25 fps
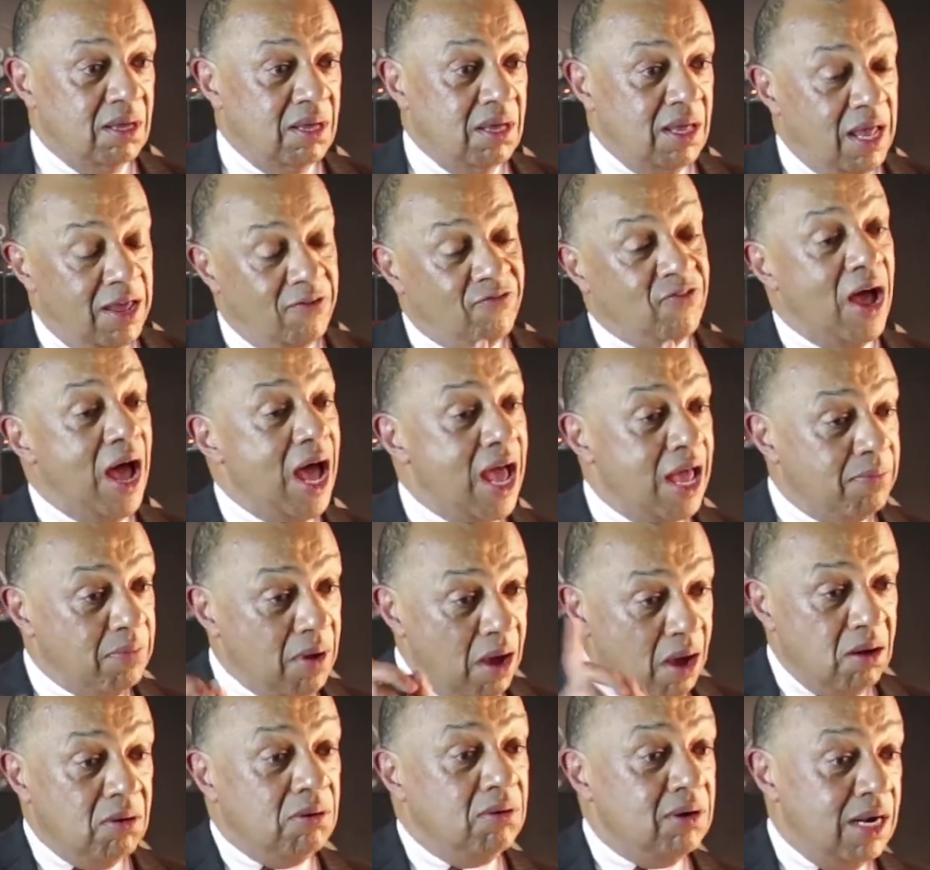if I am
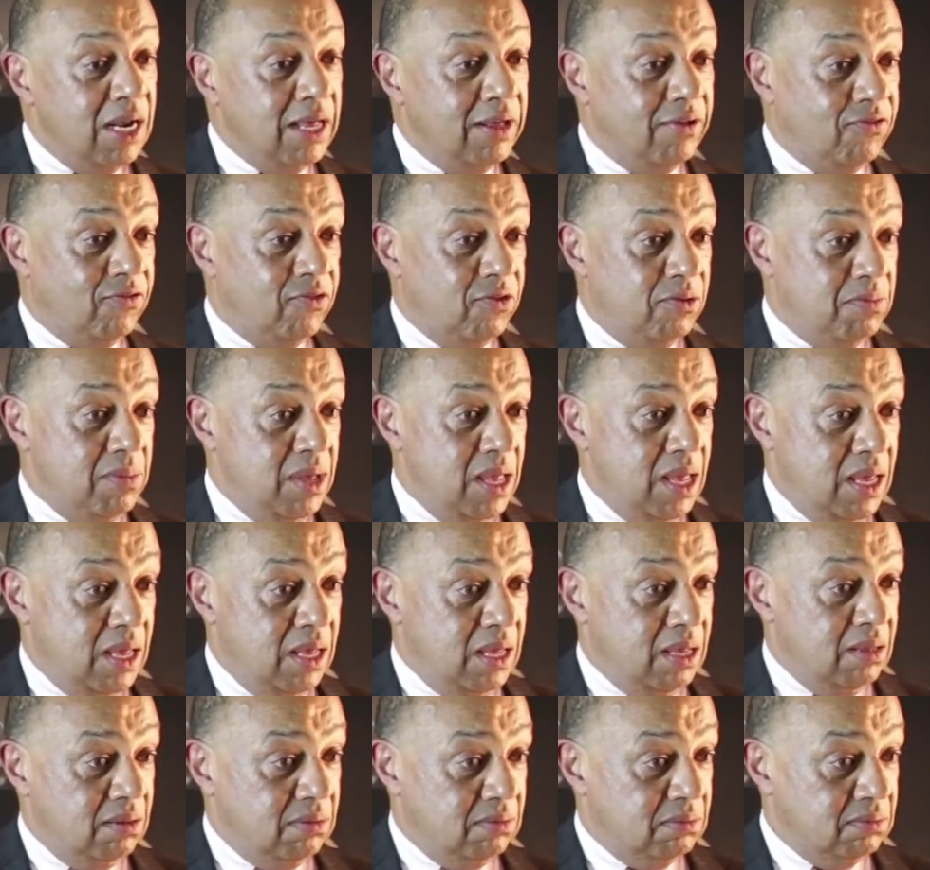only for
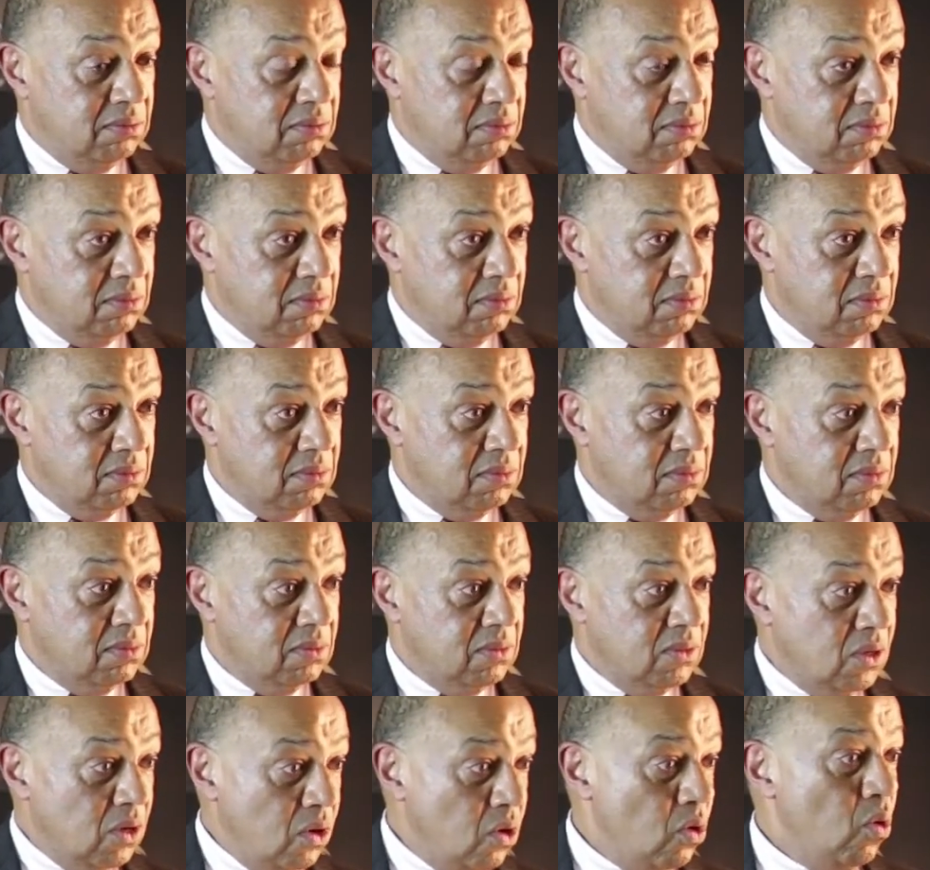me,
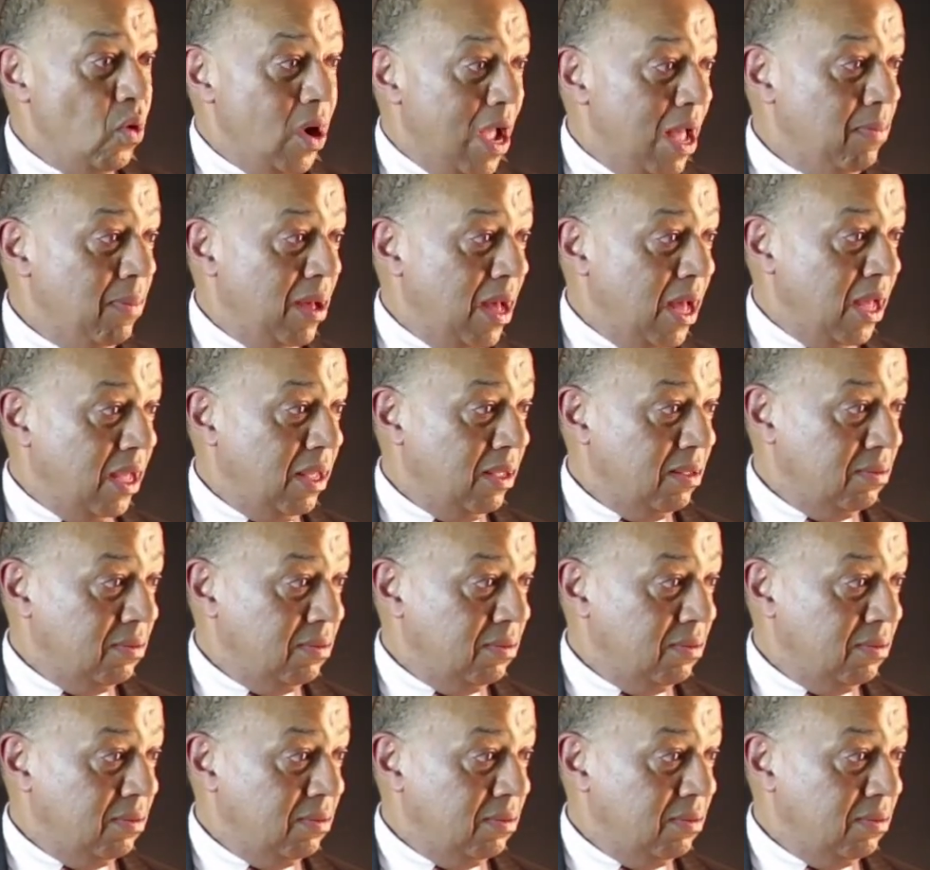who am I?